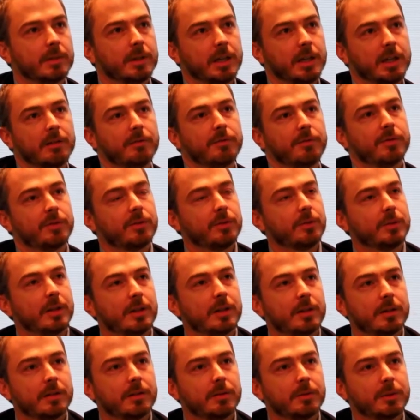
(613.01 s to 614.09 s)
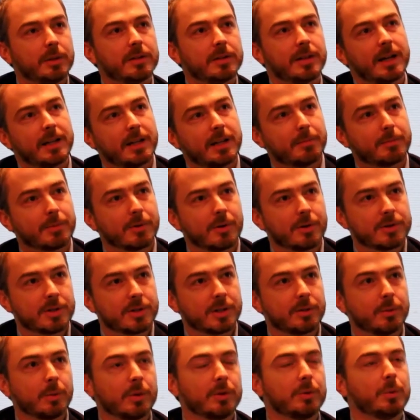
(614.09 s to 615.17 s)
give to the Italian
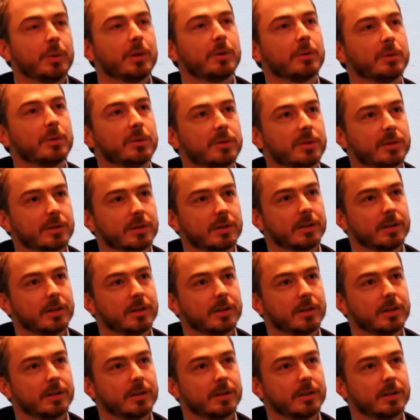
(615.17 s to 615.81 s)
project what we could